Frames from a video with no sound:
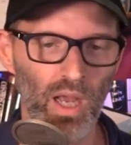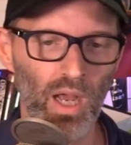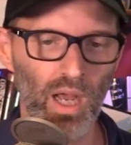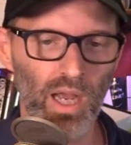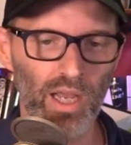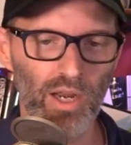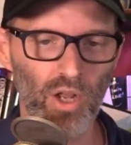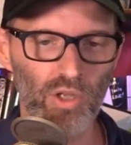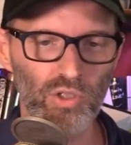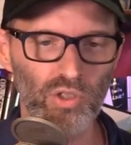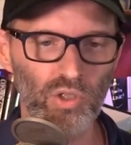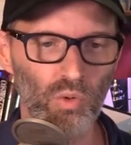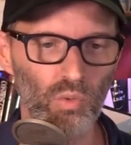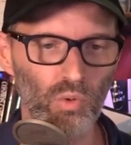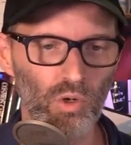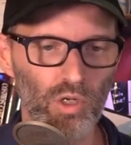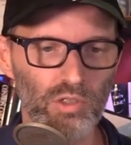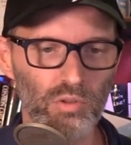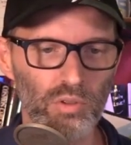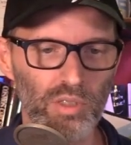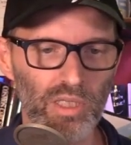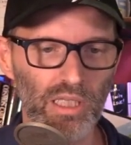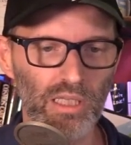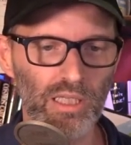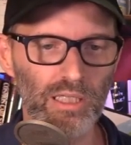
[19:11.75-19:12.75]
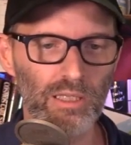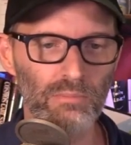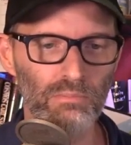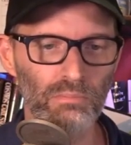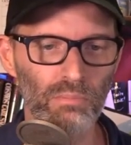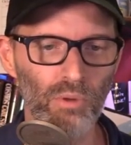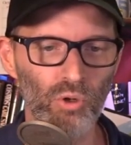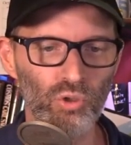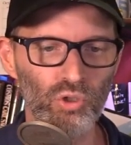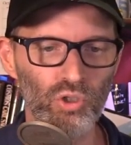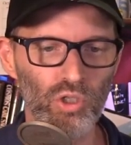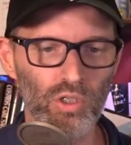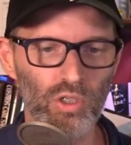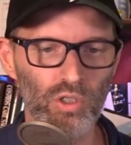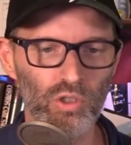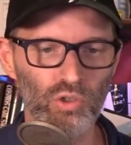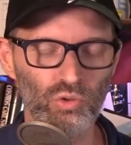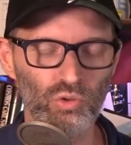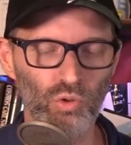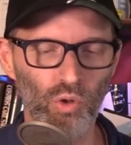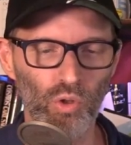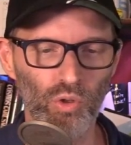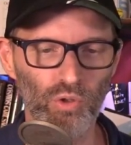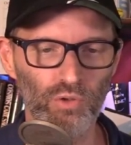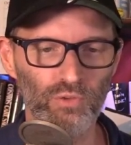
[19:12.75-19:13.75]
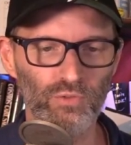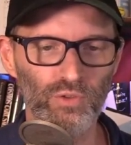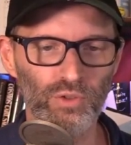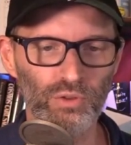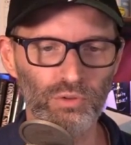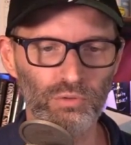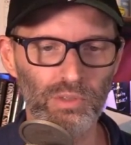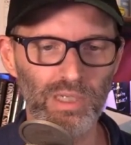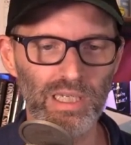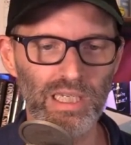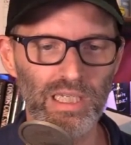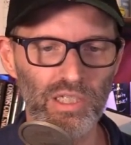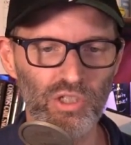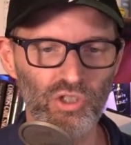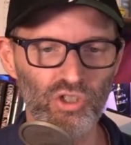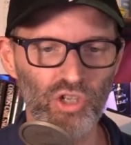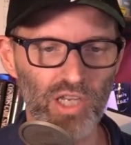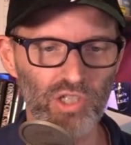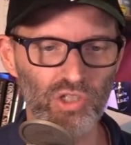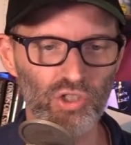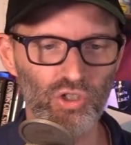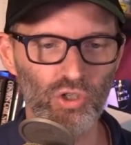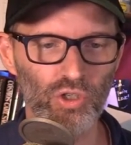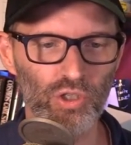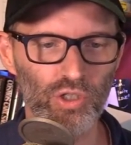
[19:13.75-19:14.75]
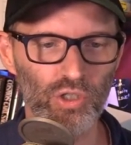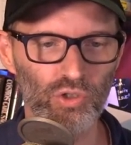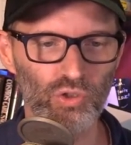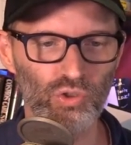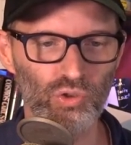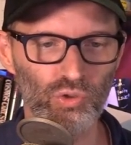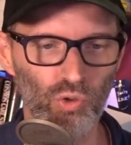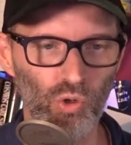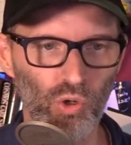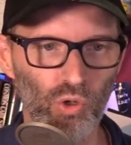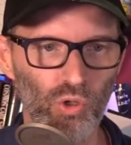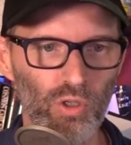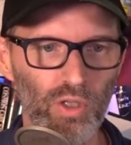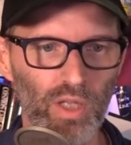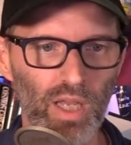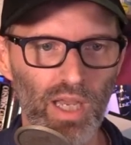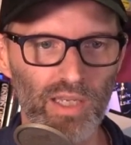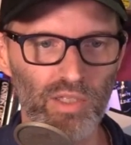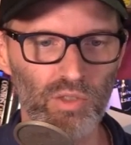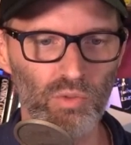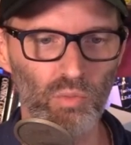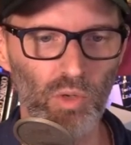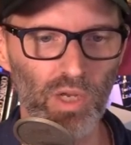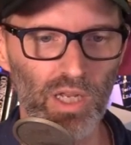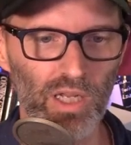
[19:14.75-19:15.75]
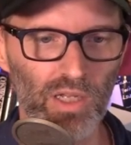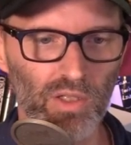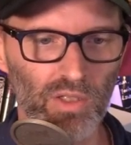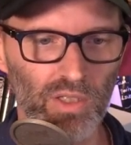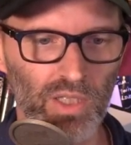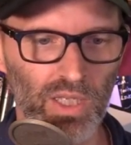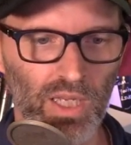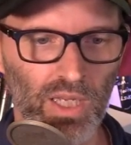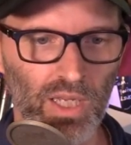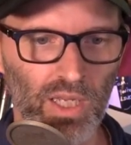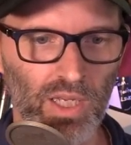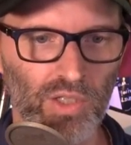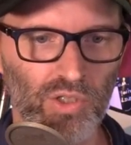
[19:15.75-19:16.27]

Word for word: Uh, it also works with a Leap Motion controller for 3D gesture control as well.